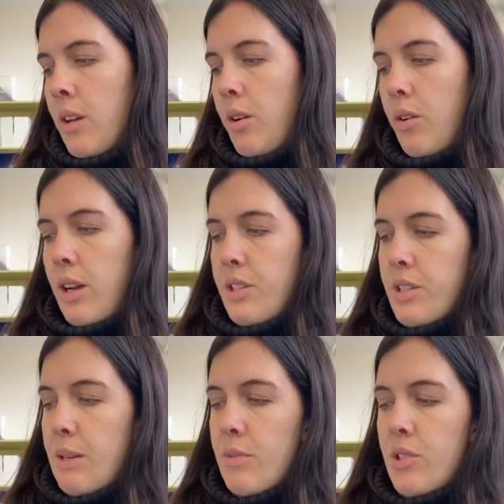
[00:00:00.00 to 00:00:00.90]
Alright, to
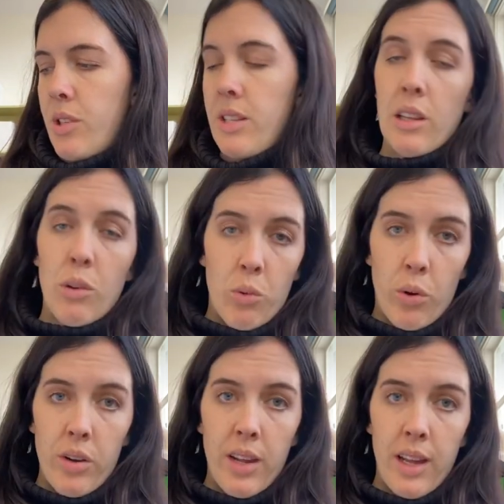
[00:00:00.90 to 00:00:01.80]
demonstrate, there's a little
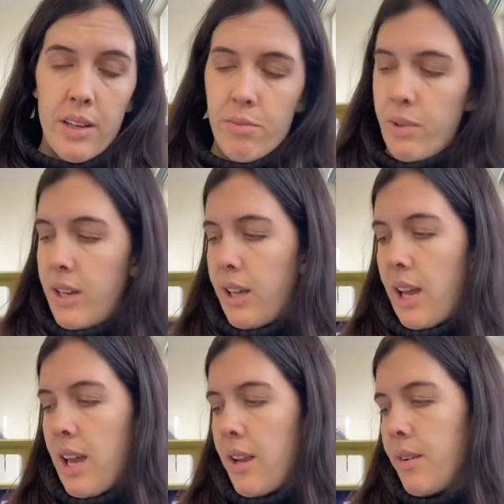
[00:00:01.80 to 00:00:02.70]
quote here to read
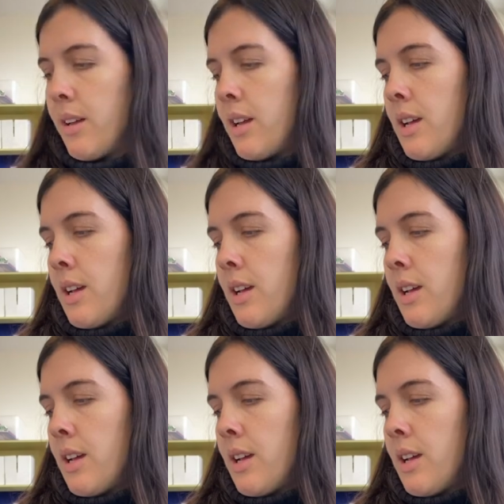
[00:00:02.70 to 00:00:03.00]
again.